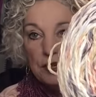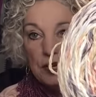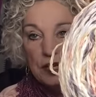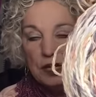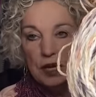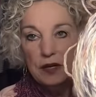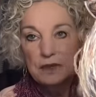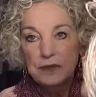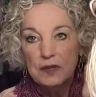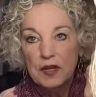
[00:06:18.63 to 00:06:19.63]
done it yet,
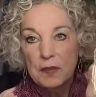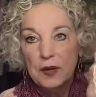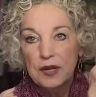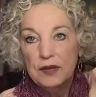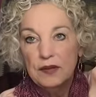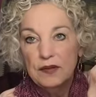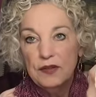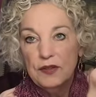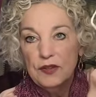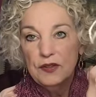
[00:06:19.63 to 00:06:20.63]
but
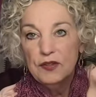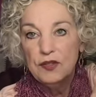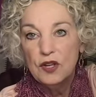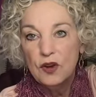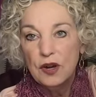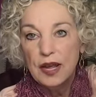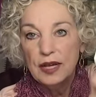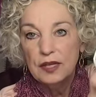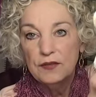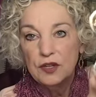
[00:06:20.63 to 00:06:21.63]
this is the yarn I
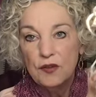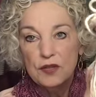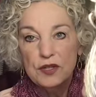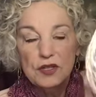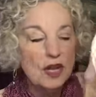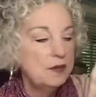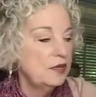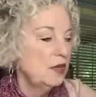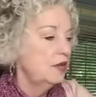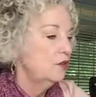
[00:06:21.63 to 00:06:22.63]
had left over. It's the same
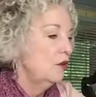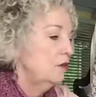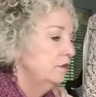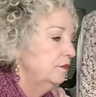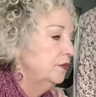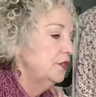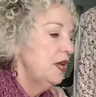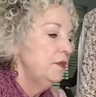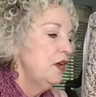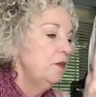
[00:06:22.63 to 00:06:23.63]
exact yarn.
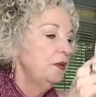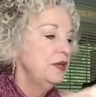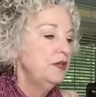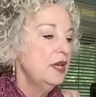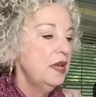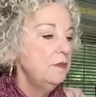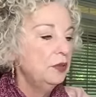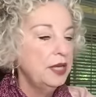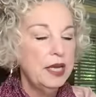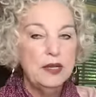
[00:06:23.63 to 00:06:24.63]
Same company, same
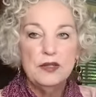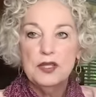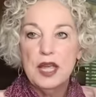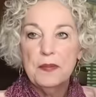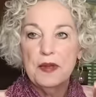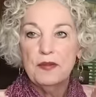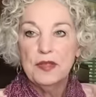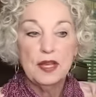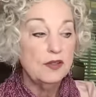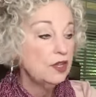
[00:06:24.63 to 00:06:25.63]
blend, same
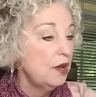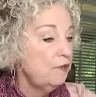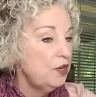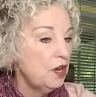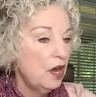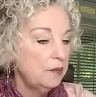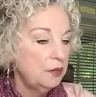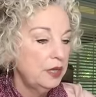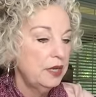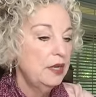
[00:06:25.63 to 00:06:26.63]
everything. It's Comfy Cotton
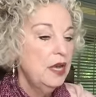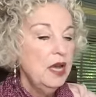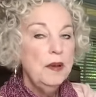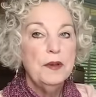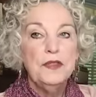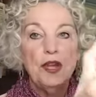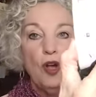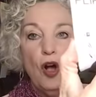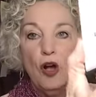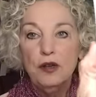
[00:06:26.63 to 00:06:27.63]
blend, but they
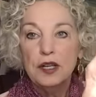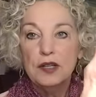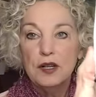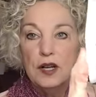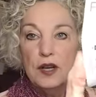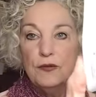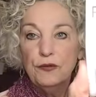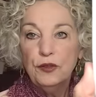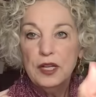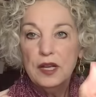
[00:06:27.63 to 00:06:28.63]
called it
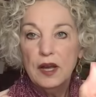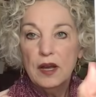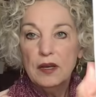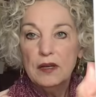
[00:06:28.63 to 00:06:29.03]
Flikka,